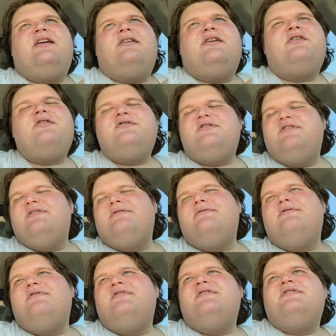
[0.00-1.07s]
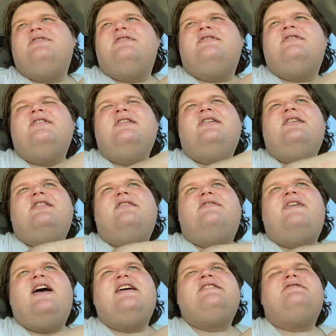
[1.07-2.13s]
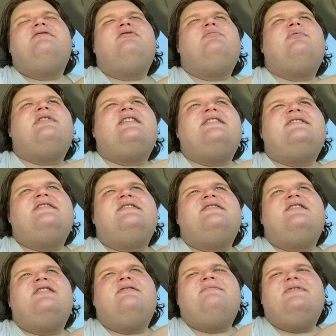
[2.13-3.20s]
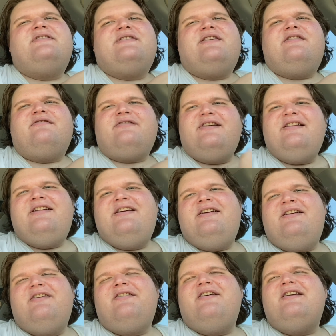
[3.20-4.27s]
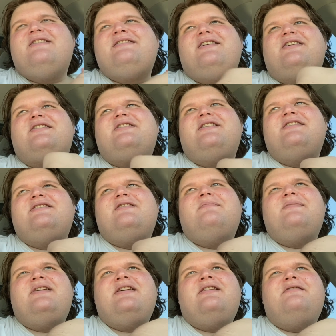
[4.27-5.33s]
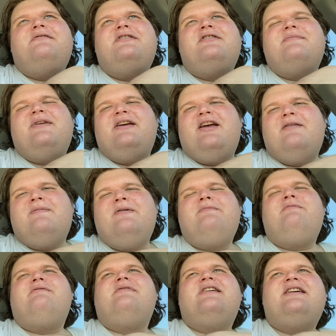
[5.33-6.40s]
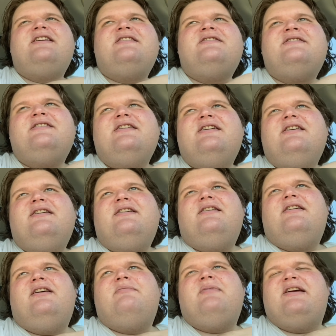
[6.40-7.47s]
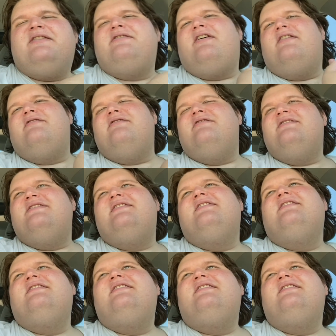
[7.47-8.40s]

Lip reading: grocery stores, their fast food places, that I'm just like, really? You're gonna talk shit to me when you're making minimum wage at McDonald's?